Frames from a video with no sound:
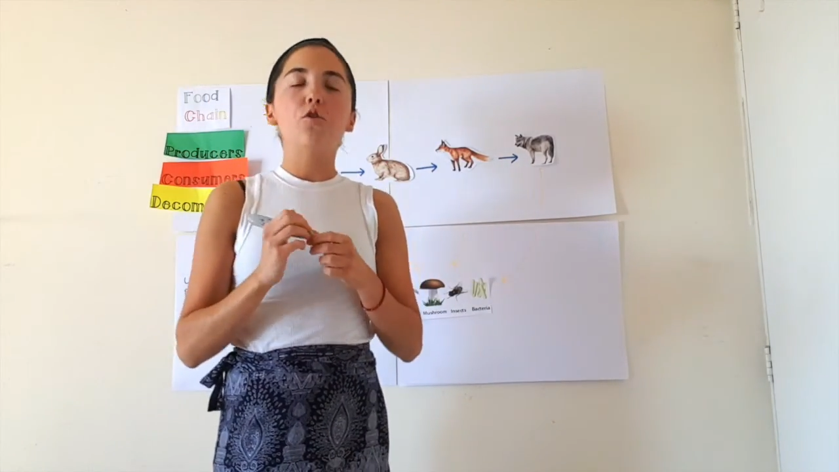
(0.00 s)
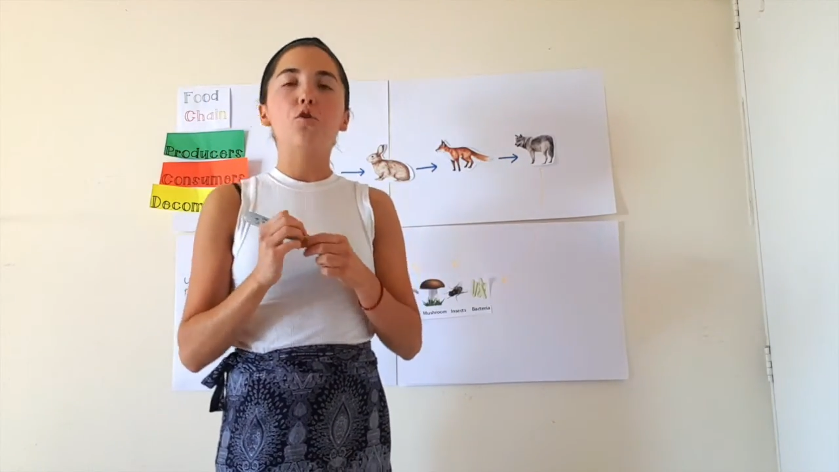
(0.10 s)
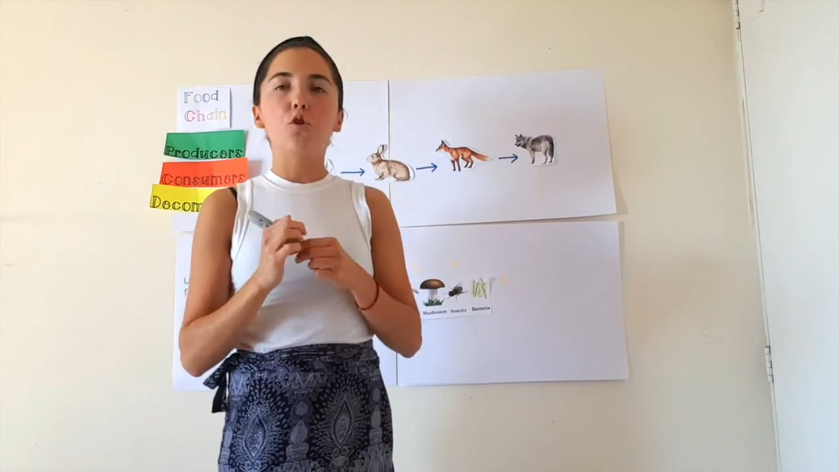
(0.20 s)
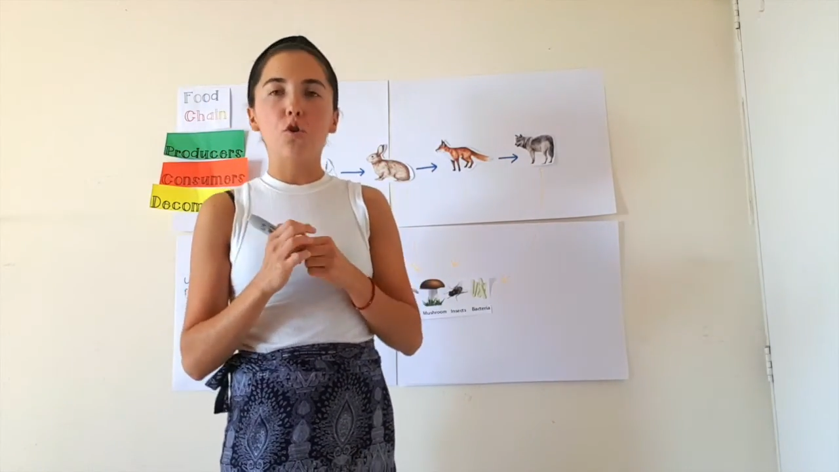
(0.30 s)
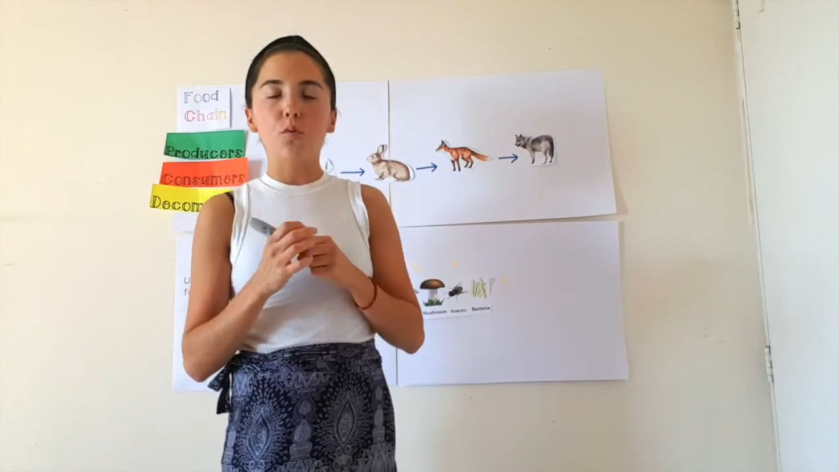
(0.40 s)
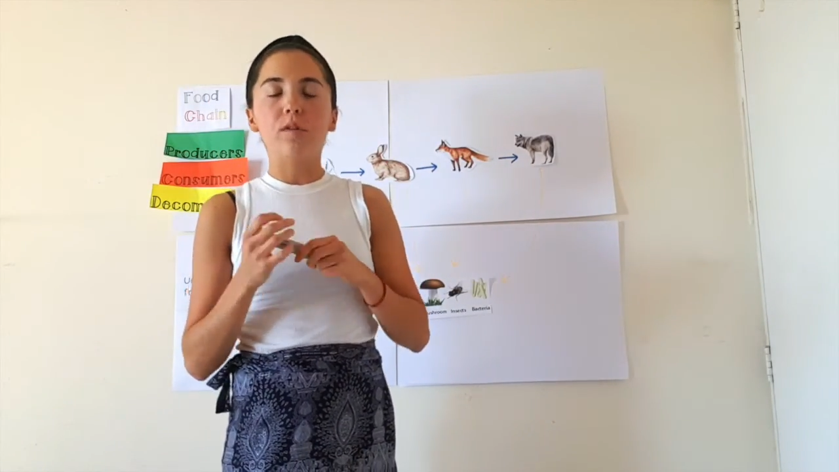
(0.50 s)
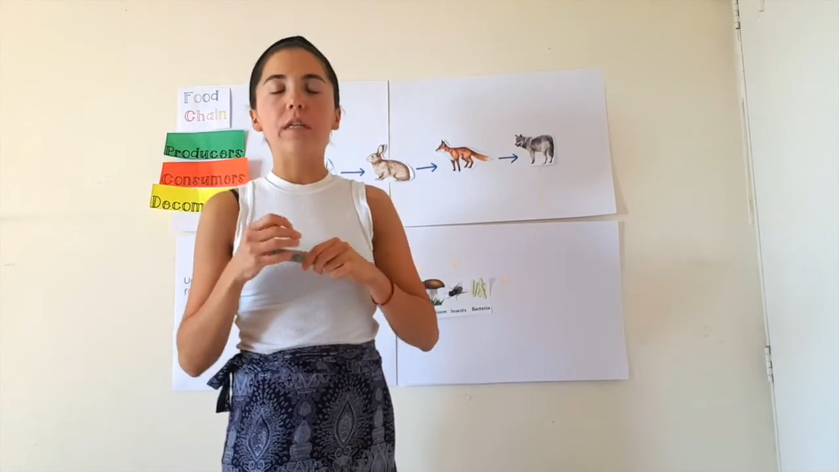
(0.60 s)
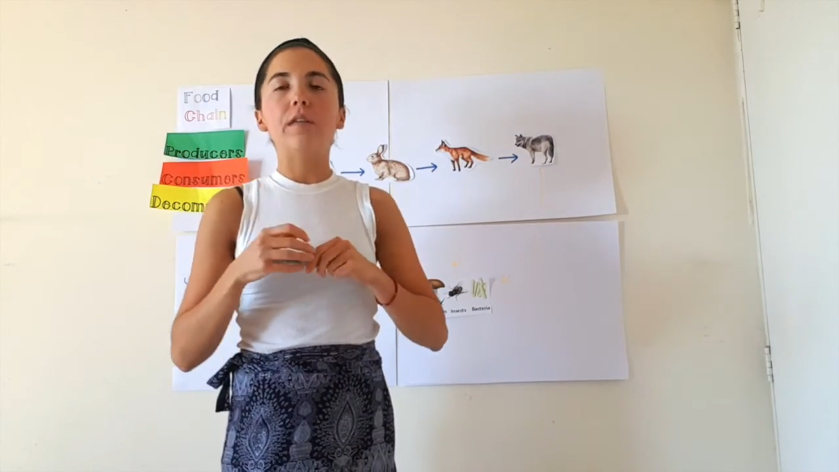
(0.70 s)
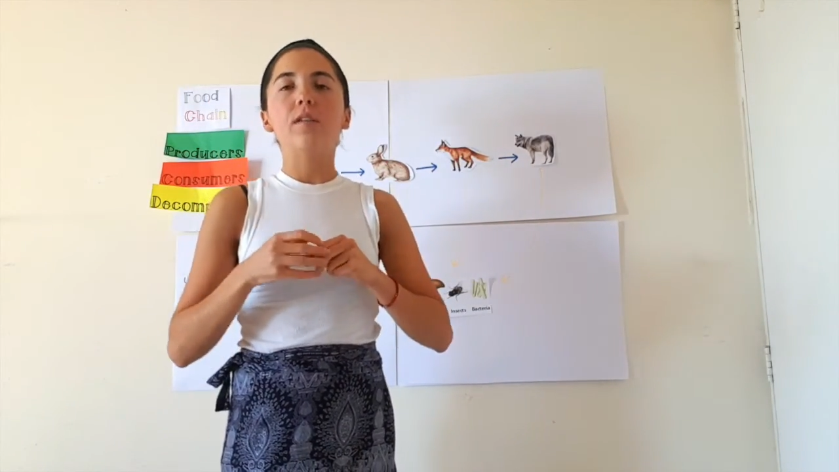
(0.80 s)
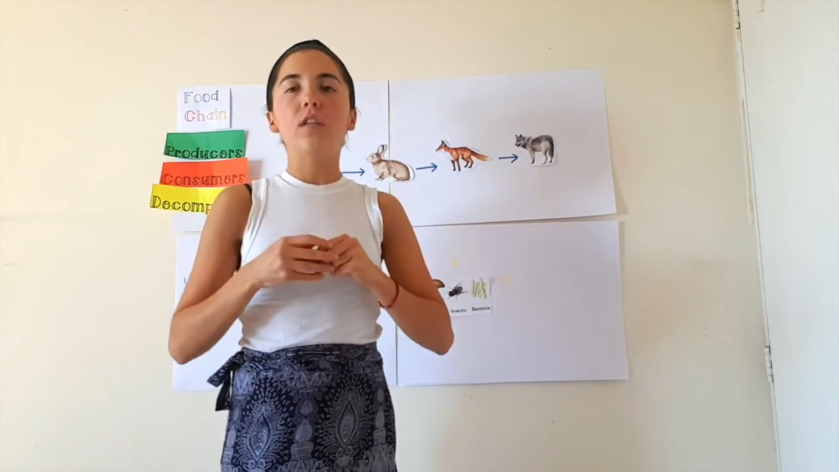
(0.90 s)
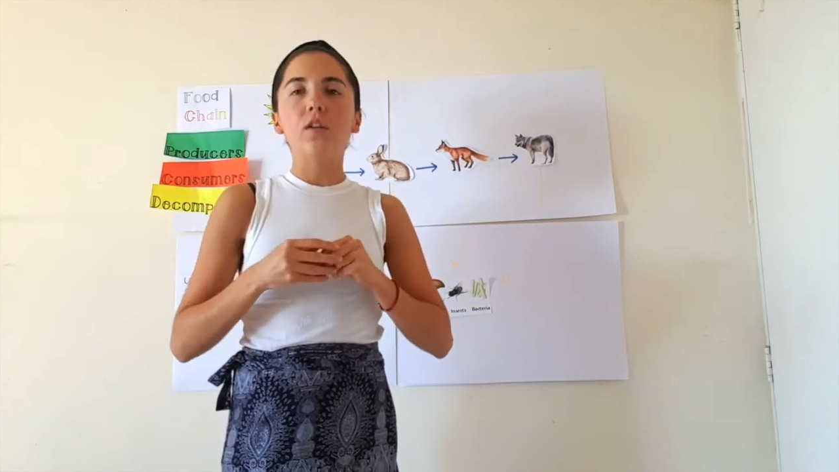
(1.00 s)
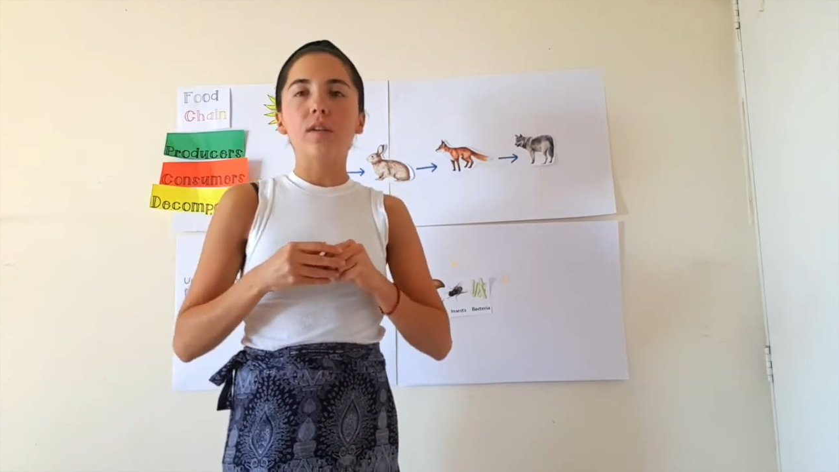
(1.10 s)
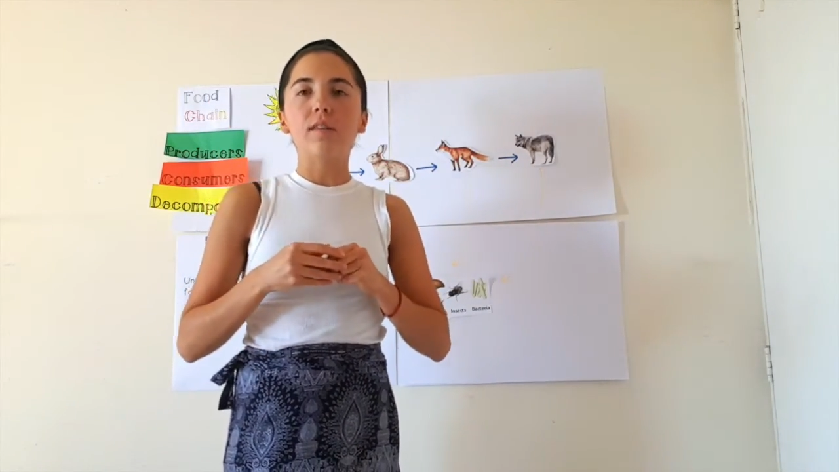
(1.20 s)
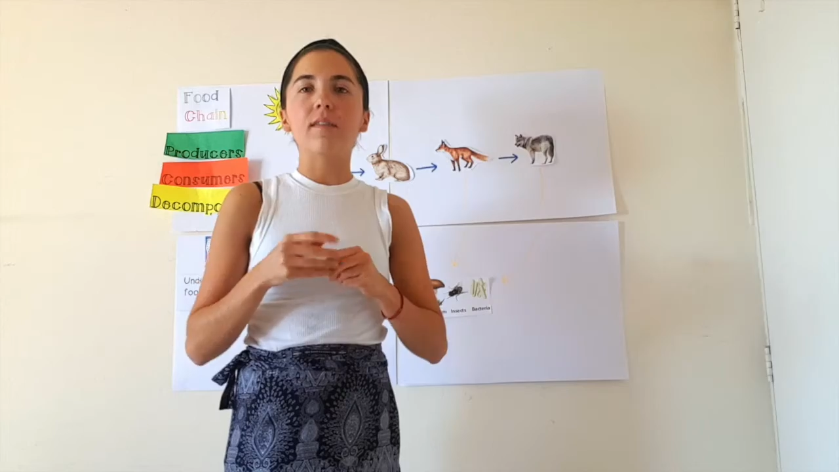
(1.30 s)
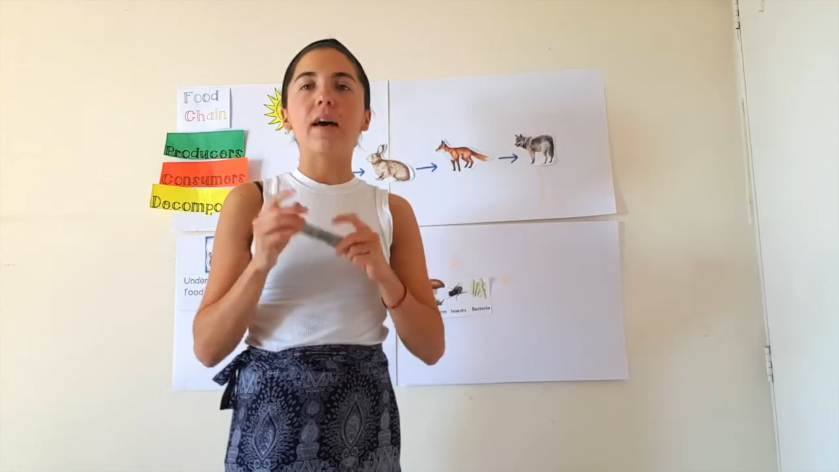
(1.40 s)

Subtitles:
So, dear students,